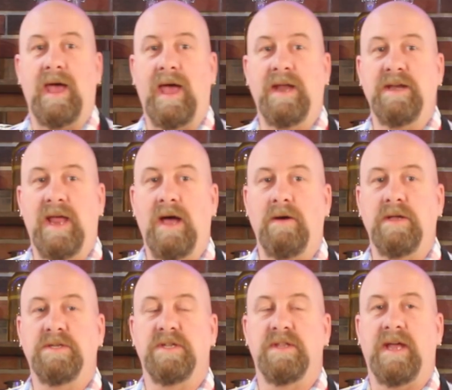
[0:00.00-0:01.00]
And now
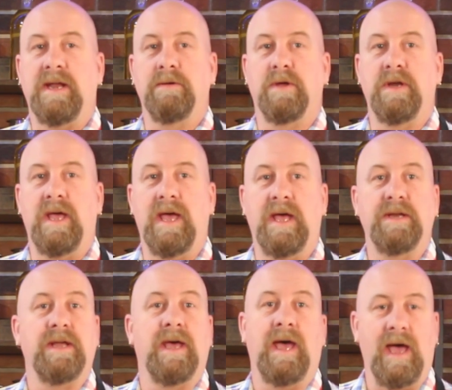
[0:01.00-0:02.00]
into that, I'm going to add
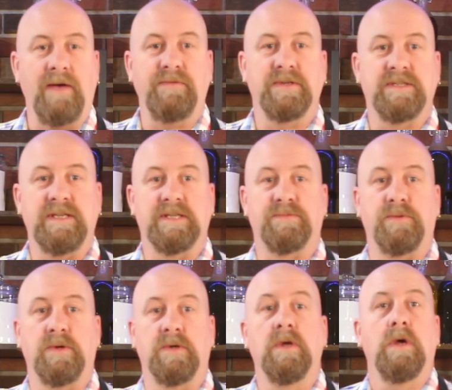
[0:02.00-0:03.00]
a ½
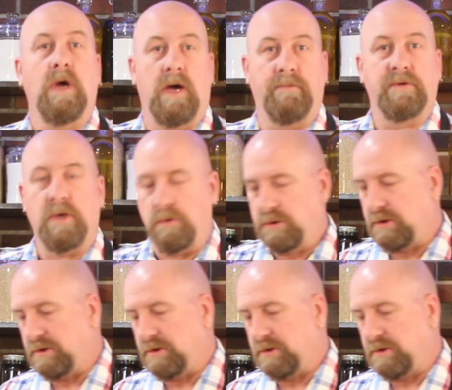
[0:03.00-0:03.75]
teaspoon of kosher